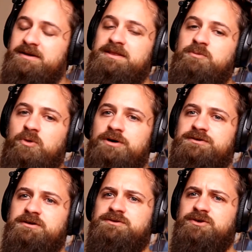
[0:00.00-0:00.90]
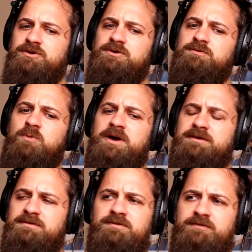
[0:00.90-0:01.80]
there was alternative
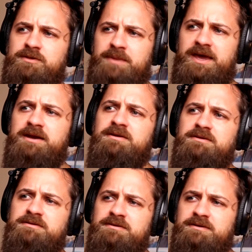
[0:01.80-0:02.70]
ways the film ended.